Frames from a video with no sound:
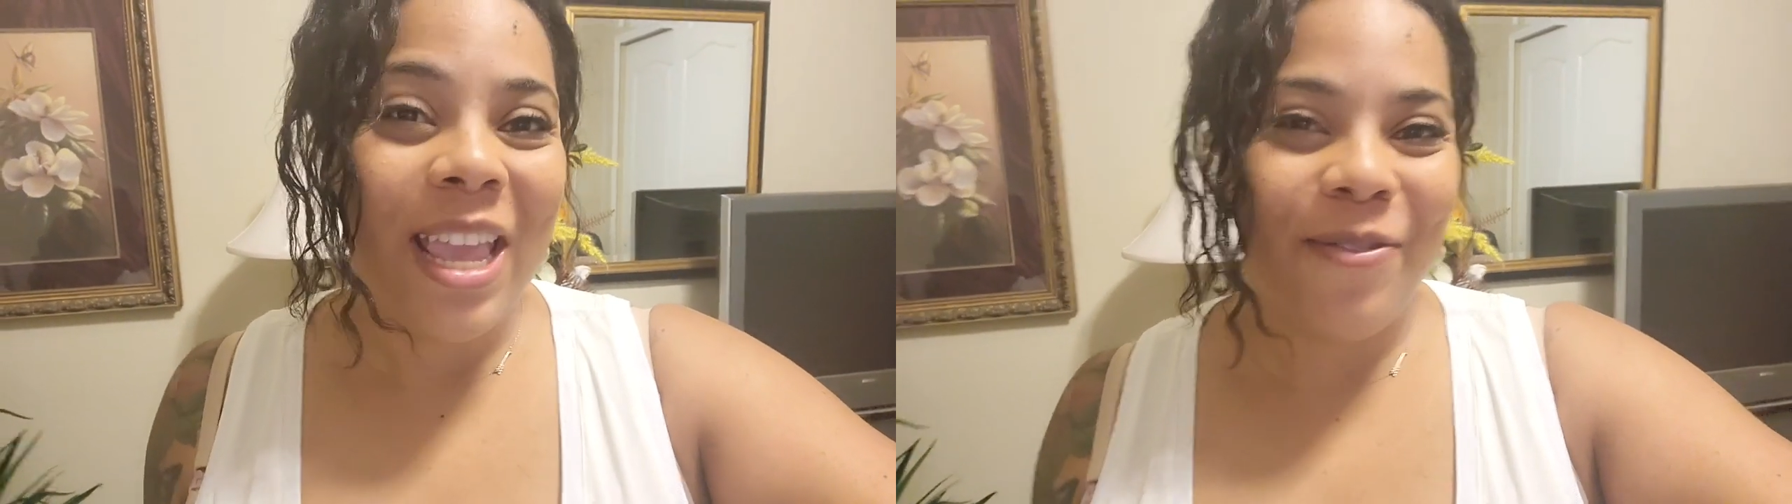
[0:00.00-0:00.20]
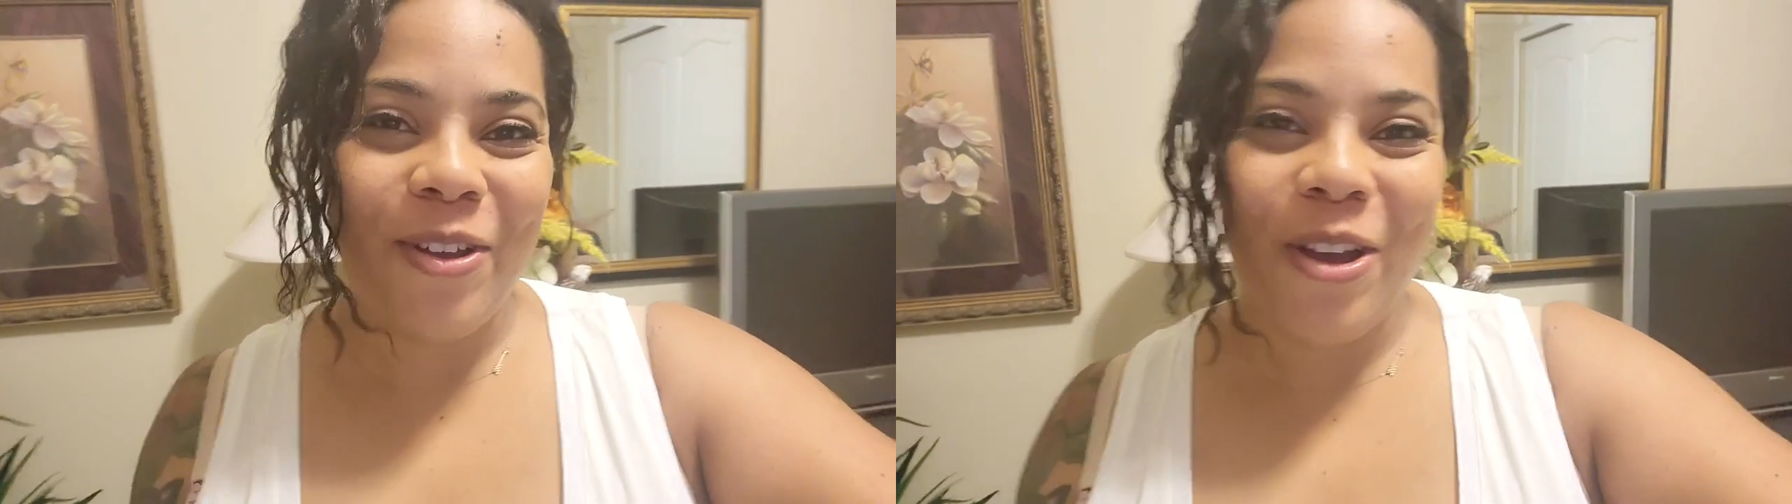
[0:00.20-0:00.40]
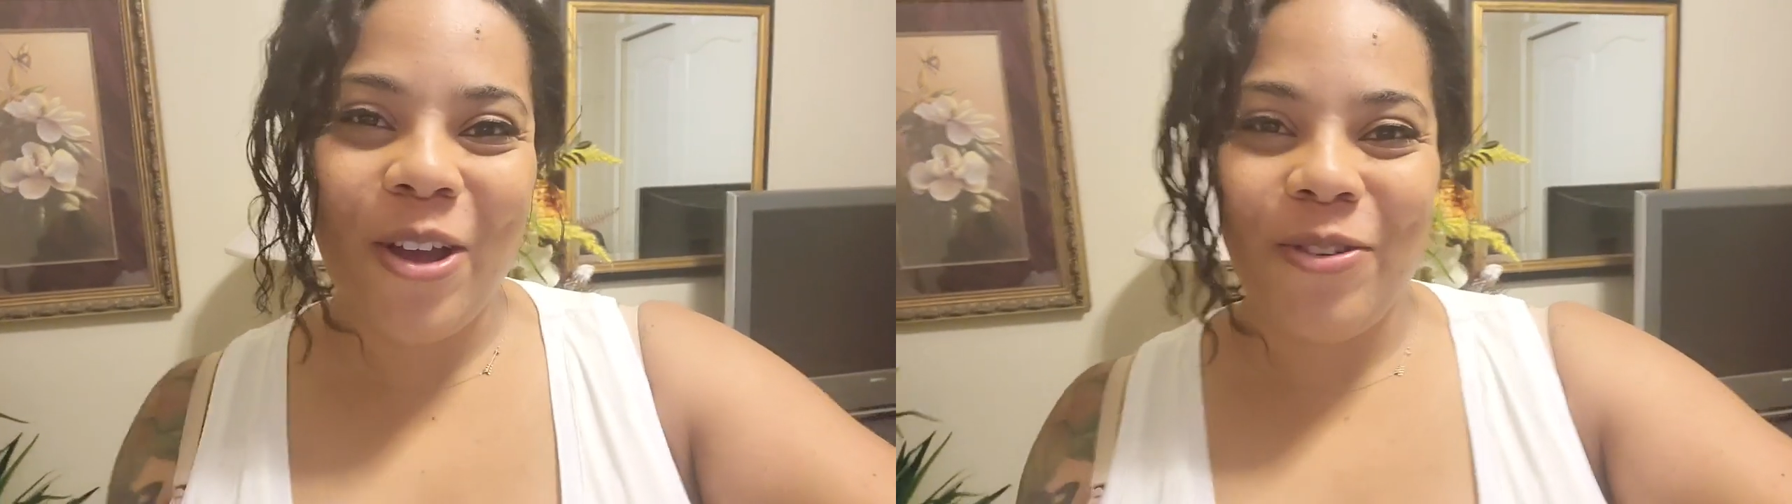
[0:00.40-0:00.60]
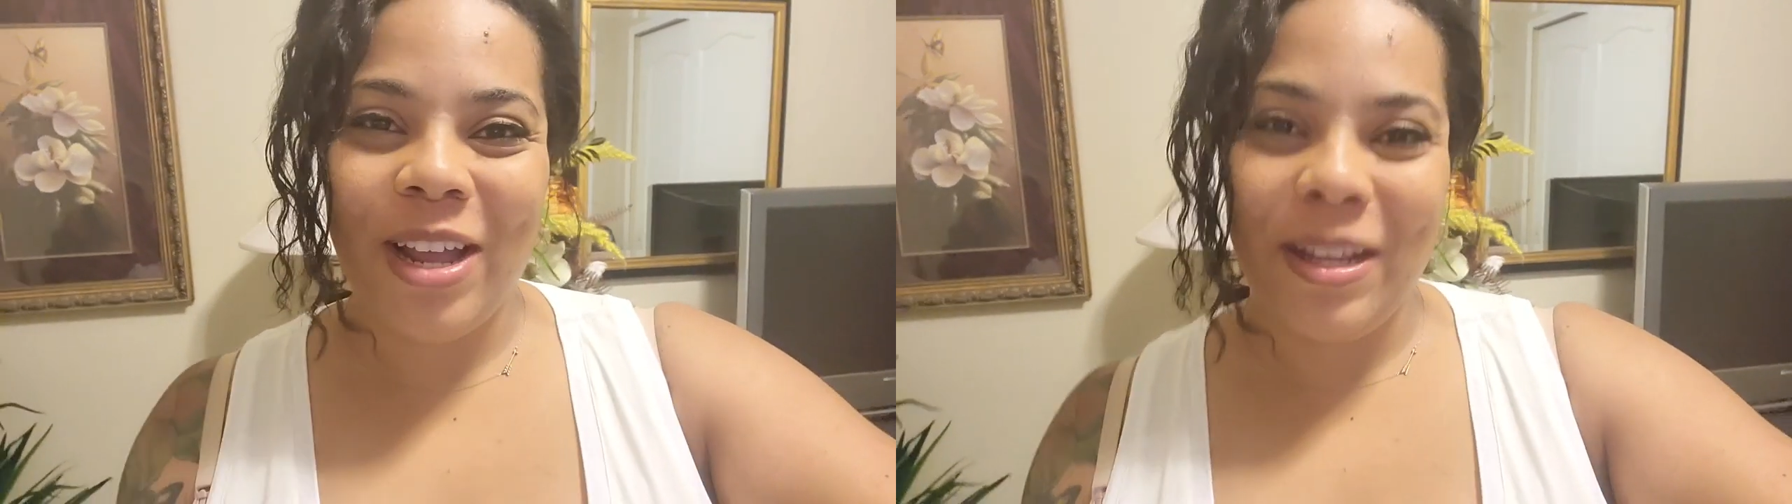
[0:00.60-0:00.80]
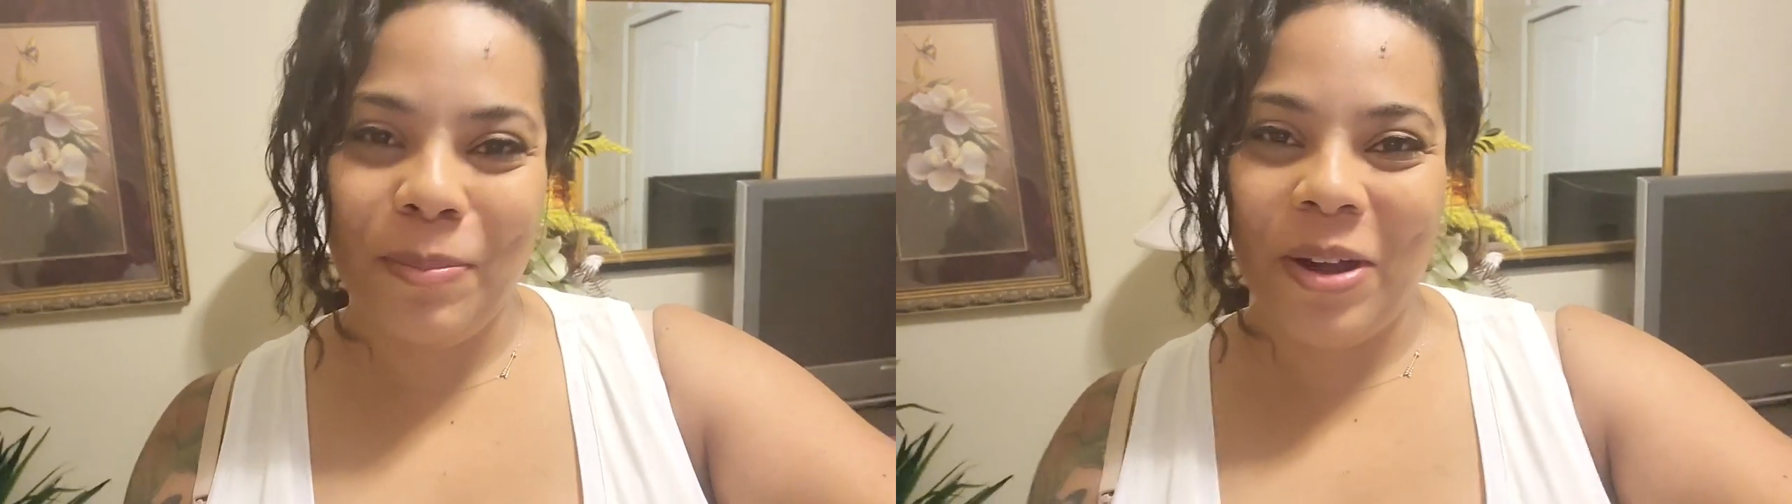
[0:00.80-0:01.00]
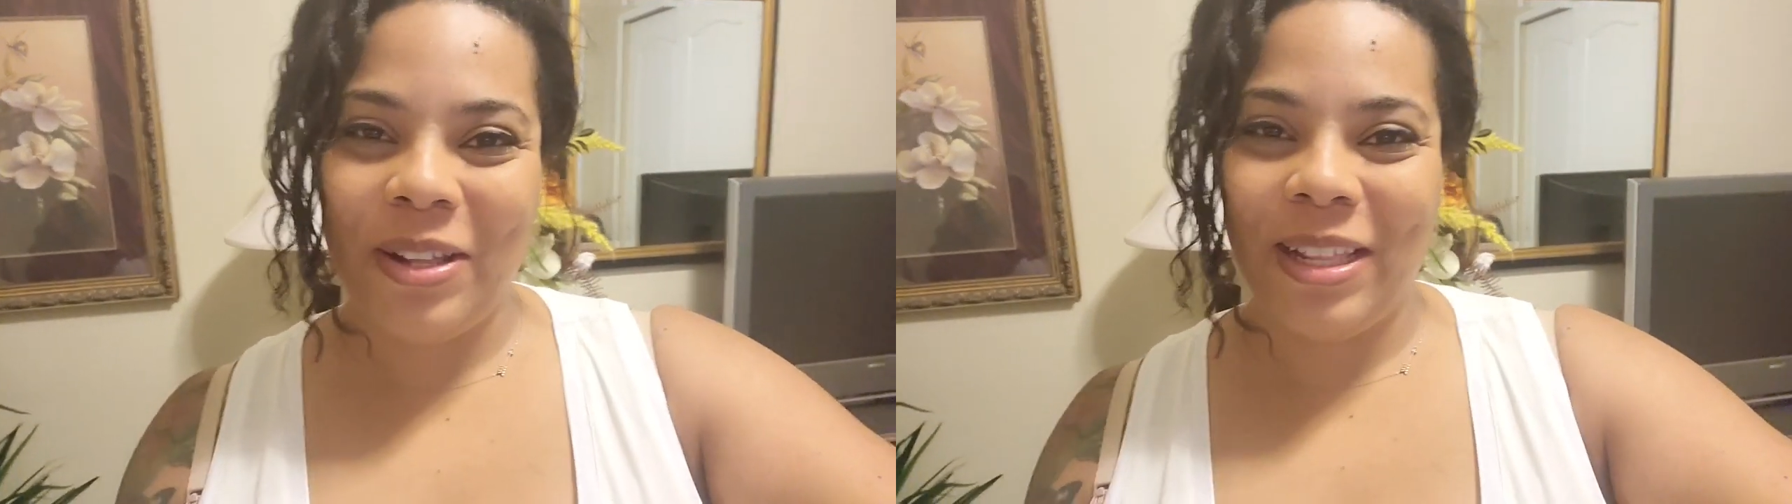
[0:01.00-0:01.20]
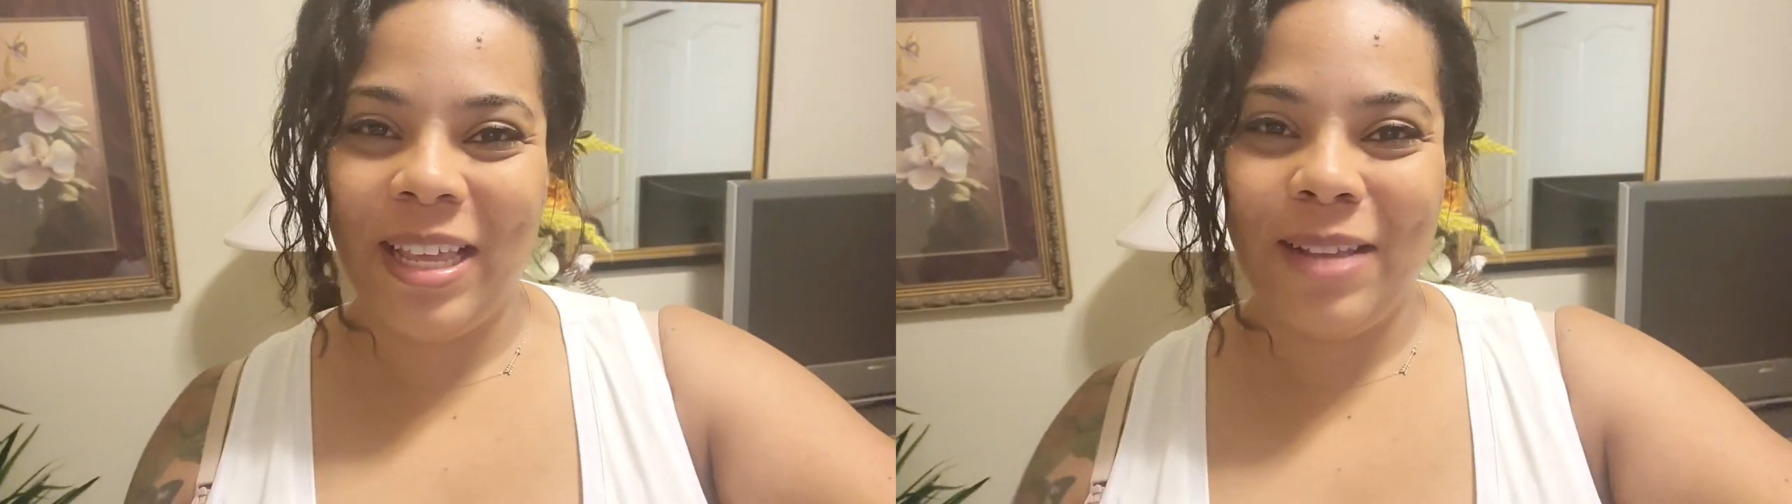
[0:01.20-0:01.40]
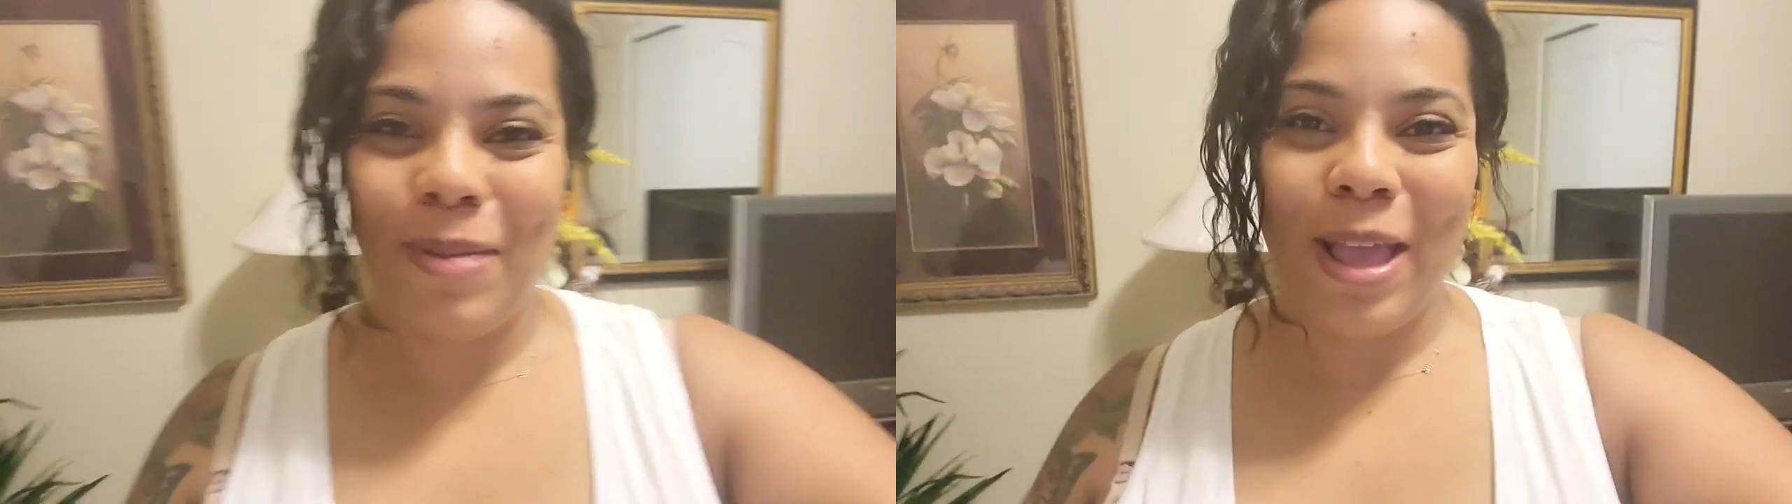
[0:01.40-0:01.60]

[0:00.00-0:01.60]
If you're already part of the Laid